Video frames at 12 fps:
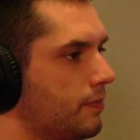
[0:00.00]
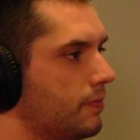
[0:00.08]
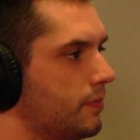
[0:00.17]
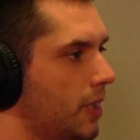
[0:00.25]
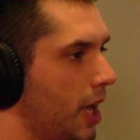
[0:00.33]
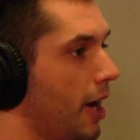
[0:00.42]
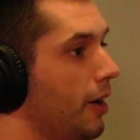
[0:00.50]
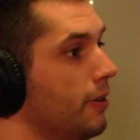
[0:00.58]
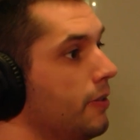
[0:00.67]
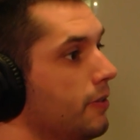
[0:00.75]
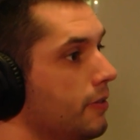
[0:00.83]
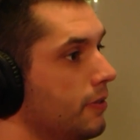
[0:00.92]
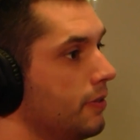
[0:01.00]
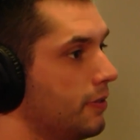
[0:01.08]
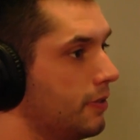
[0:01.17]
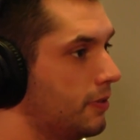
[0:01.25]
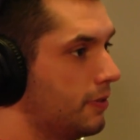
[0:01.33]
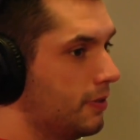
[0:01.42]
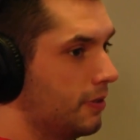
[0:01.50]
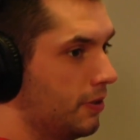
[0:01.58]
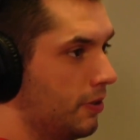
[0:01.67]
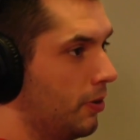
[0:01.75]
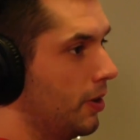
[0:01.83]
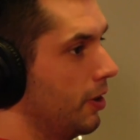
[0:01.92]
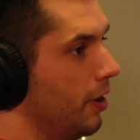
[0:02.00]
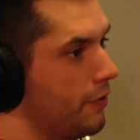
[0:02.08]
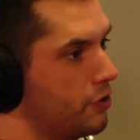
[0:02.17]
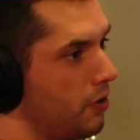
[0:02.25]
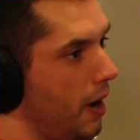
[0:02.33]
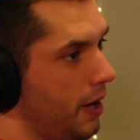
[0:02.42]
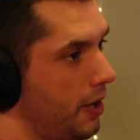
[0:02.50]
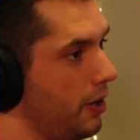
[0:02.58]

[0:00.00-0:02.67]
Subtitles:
Yeah. Who didn't love Shrek?